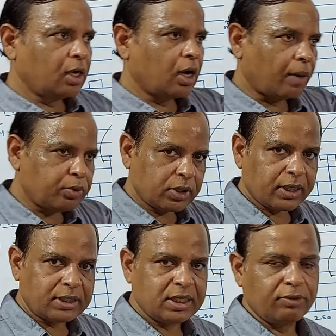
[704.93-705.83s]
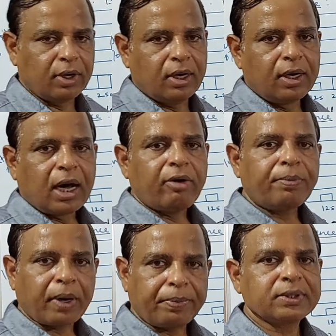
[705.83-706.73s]
up to the receiver, our
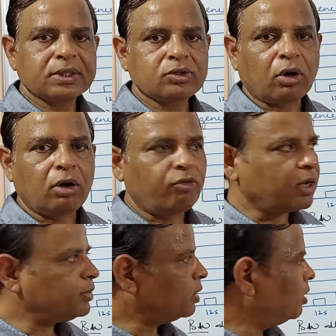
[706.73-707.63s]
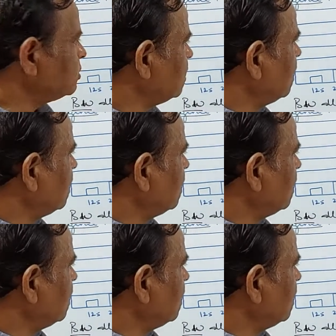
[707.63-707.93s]
purpose is solved. Why? Because